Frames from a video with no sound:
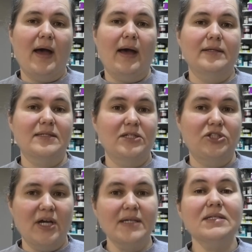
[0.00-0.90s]
at
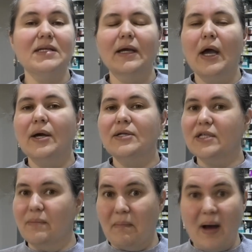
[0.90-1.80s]
suggesting
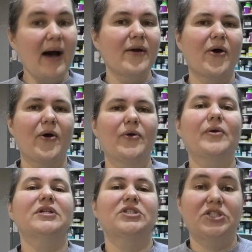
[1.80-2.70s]

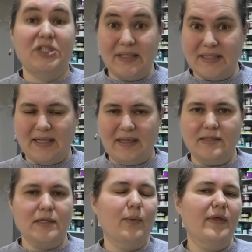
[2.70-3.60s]
tomato, she did.
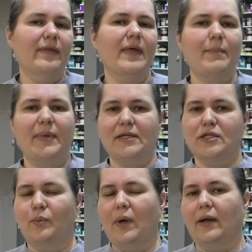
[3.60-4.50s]
So whether that be
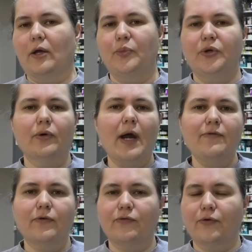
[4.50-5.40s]
tomato puree
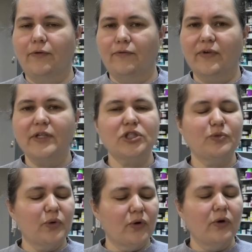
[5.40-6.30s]
for fruit and
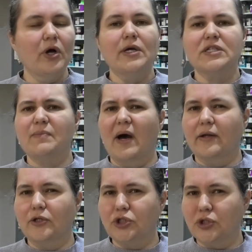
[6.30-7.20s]
vegetable,
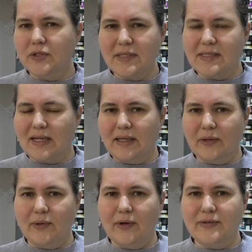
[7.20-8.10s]
tomato juice as a
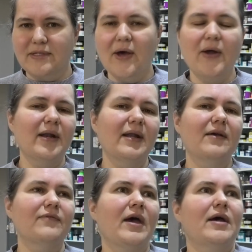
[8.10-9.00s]
liquid
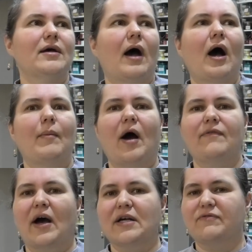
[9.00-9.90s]
alternative,
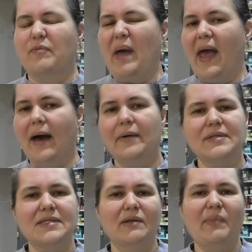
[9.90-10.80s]
I've asked for
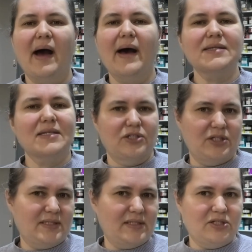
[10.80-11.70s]
powders in the past and
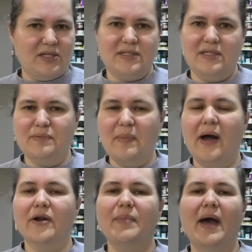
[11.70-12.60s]
she suggested
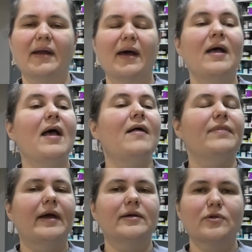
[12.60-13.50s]
tomato powder.
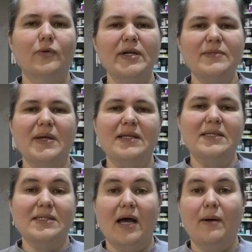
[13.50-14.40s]
There has always been
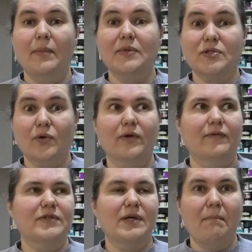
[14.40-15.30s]
some sort
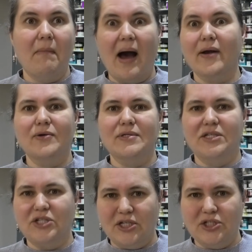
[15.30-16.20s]
of tomato
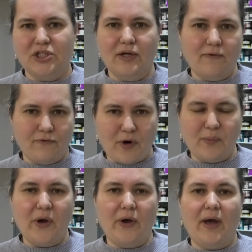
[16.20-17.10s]
suggestion
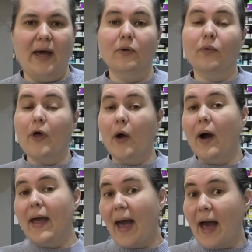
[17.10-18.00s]
from her, and although
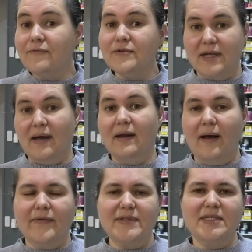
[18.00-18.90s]
I have done
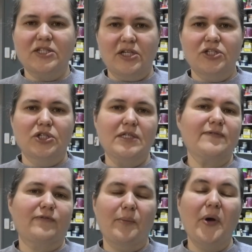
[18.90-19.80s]
other suggestions
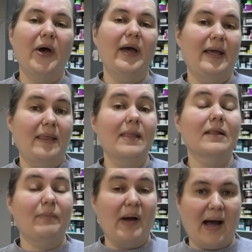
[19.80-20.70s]
from her in
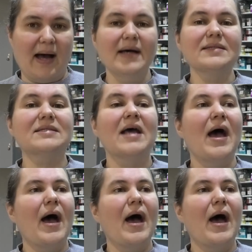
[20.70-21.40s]
the past,